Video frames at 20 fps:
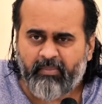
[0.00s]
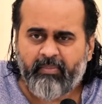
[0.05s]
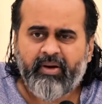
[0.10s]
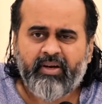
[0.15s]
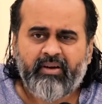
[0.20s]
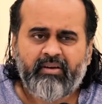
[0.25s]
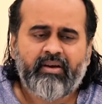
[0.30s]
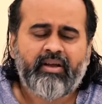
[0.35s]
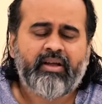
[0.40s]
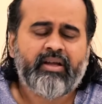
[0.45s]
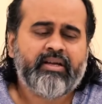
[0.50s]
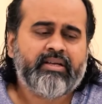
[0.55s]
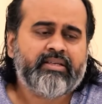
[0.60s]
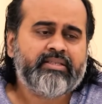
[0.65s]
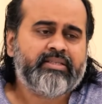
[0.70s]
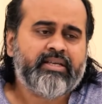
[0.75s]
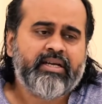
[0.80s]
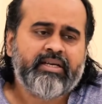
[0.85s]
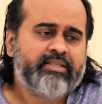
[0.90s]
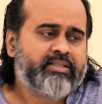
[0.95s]
betray
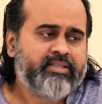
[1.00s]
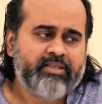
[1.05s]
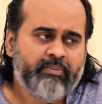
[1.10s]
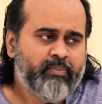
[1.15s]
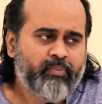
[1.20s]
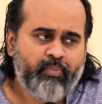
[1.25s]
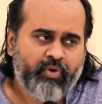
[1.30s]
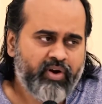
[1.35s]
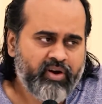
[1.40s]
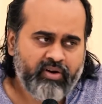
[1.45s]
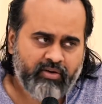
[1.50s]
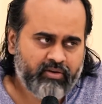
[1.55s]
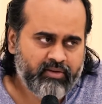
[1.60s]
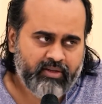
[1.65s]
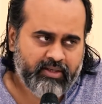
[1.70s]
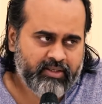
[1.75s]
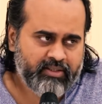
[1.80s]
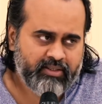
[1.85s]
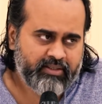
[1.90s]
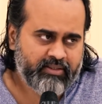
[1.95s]
us at some point or
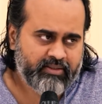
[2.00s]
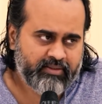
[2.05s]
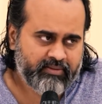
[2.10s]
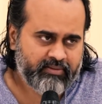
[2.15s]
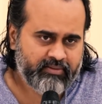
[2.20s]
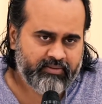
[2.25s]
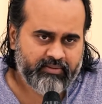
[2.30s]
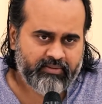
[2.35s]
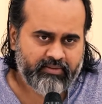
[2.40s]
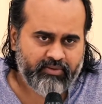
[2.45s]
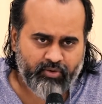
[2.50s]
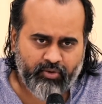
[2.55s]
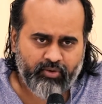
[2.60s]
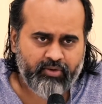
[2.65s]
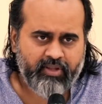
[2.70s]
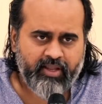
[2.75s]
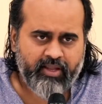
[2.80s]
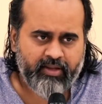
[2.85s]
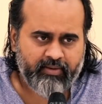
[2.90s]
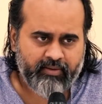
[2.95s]
the other,
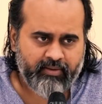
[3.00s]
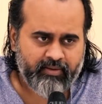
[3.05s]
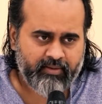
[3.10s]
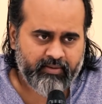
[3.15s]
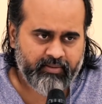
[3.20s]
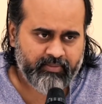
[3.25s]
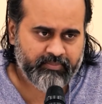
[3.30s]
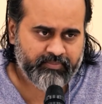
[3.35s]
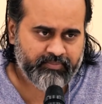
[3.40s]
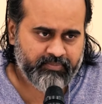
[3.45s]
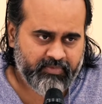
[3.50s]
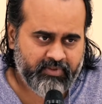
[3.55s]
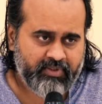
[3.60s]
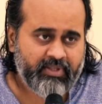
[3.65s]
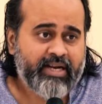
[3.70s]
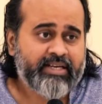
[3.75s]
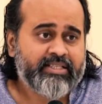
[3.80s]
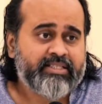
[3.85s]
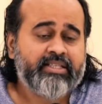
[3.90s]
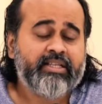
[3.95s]
don't they?
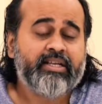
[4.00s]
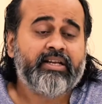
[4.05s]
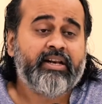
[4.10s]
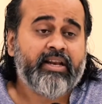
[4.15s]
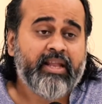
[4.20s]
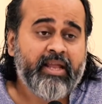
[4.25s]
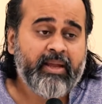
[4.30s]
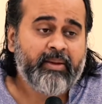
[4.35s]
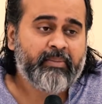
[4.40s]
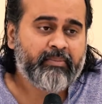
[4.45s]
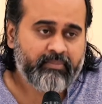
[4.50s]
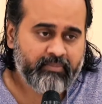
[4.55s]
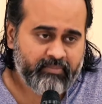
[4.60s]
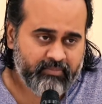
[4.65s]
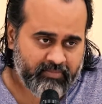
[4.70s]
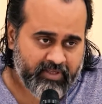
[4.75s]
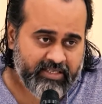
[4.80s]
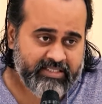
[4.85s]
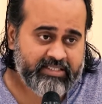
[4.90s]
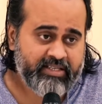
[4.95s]
That's their name,
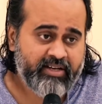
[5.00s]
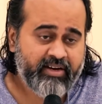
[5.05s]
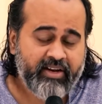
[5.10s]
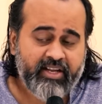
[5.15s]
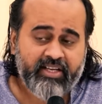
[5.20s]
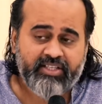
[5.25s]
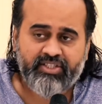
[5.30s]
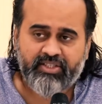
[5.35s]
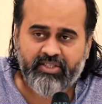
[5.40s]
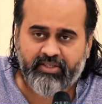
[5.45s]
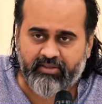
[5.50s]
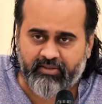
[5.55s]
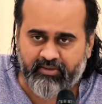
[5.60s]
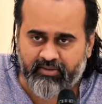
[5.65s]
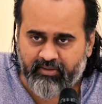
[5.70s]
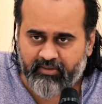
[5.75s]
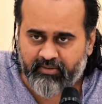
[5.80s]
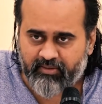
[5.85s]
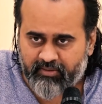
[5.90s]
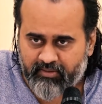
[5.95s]
that's their nature.
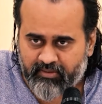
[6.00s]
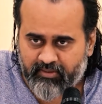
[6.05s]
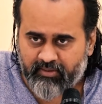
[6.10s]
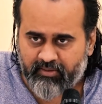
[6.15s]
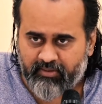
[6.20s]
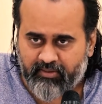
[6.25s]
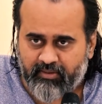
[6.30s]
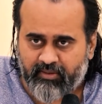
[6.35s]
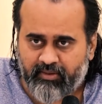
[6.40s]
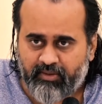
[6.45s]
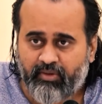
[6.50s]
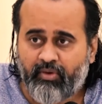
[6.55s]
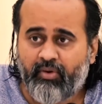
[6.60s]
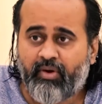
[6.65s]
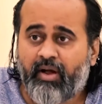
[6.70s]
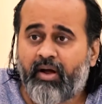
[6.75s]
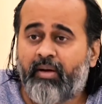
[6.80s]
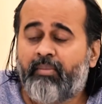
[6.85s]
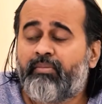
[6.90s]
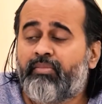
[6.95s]
To
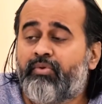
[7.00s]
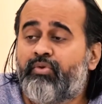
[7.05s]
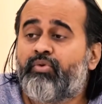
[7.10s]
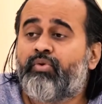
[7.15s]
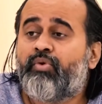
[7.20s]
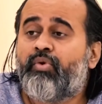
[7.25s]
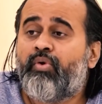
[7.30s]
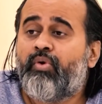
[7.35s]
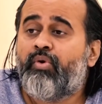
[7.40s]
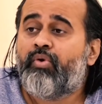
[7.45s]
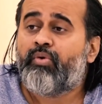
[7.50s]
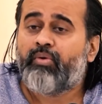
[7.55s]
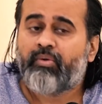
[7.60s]
come, to go,